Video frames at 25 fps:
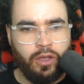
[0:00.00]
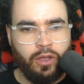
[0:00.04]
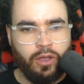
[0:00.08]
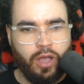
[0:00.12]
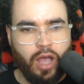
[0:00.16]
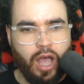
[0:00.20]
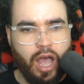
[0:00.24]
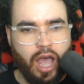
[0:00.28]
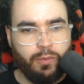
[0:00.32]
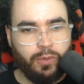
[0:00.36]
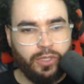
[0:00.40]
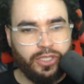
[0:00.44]

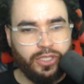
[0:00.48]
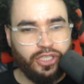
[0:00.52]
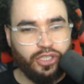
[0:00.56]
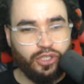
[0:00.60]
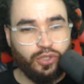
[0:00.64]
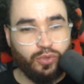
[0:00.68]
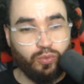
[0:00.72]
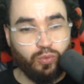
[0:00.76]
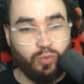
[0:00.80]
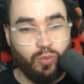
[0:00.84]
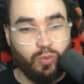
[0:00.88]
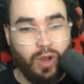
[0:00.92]
I would just
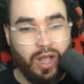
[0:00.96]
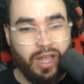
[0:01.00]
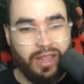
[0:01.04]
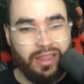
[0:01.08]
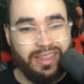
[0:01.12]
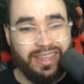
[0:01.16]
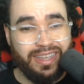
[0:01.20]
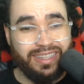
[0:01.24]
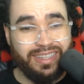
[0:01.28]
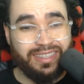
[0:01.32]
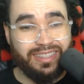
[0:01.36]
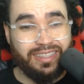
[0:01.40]
run
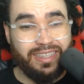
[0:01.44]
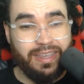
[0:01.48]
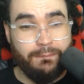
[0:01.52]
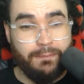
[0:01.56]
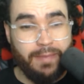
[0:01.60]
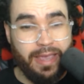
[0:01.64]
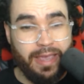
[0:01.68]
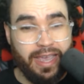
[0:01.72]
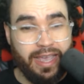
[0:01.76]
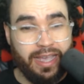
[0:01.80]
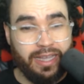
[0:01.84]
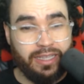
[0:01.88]
this
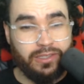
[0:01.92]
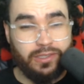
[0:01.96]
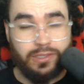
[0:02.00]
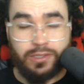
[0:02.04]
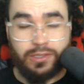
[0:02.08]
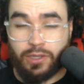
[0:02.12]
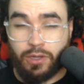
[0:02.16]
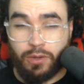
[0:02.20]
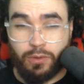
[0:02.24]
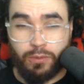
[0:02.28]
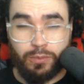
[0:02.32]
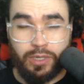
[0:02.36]
command.
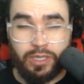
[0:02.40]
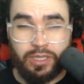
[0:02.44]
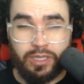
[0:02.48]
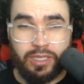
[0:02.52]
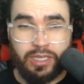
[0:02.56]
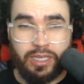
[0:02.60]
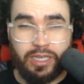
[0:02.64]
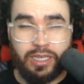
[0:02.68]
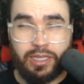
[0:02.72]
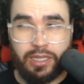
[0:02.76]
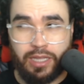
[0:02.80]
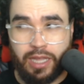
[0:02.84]
So
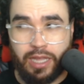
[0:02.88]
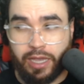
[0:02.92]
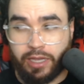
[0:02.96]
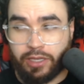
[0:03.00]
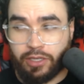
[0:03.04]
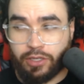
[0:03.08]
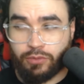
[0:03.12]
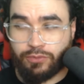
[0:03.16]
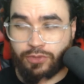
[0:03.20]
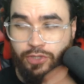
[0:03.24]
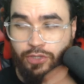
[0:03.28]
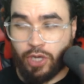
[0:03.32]
really like
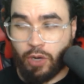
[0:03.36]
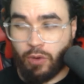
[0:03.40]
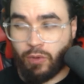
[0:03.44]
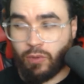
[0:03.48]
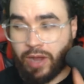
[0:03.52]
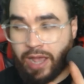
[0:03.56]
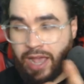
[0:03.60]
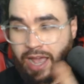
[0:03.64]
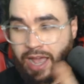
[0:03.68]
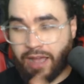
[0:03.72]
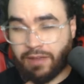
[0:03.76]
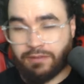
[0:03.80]
you don't
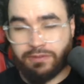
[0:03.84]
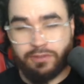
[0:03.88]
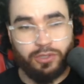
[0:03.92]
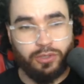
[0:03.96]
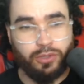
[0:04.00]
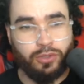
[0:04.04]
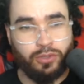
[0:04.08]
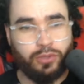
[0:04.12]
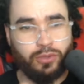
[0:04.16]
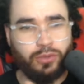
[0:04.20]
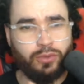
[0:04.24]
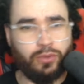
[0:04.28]
have
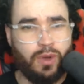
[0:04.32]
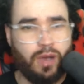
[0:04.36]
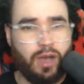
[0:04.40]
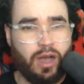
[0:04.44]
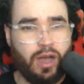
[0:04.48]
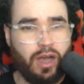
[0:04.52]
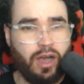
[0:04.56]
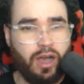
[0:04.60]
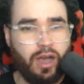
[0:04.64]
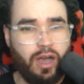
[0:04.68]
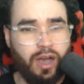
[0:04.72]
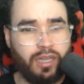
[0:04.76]
to
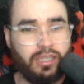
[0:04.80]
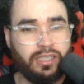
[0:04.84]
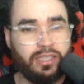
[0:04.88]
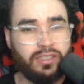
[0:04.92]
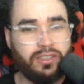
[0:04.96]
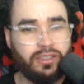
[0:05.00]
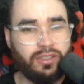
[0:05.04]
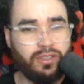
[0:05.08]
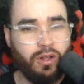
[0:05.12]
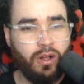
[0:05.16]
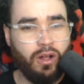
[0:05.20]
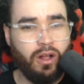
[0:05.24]

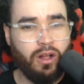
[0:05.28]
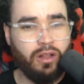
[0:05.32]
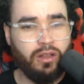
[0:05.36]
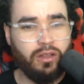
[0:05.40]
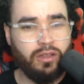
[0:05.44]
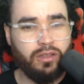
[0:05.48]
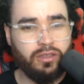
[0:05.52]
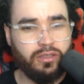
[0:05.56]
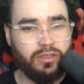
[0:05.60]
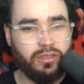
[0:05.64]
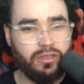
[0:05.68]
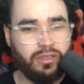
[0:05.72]
uninstall
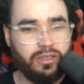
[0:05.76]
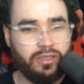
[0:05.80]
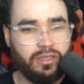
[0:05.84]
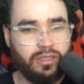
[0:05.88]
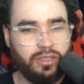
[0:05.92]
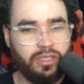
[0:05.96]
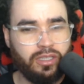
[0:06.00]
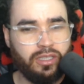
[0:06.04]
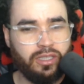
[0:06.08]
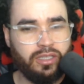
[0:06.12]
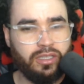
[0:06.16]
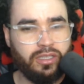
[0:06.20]

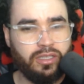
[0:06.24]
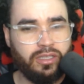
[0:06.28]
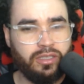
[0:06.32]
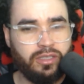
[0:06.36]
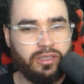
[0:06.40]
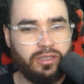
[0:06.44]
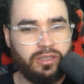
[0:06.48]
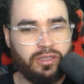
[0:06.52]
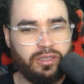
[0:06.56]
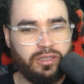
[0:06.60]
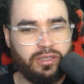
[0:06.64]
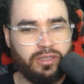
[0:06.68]
the
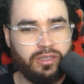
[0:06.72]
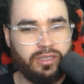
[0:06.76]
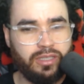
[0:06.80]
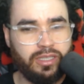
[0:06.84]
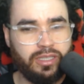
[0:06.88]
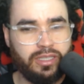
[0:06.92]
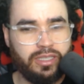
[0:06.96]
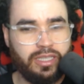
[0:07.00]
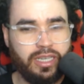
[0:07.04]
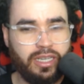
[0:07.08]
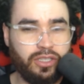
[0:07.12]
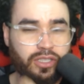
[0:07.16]

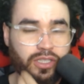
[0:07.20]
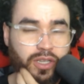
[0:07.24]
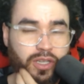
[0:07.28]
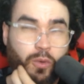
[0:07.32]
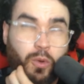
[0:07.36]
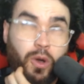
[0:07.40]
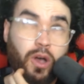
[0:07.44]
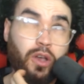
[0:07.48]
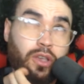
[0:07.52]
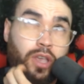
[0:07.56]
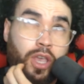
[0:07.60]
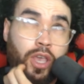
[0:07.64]
containers.
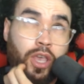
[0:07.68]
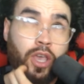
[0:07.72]
Well,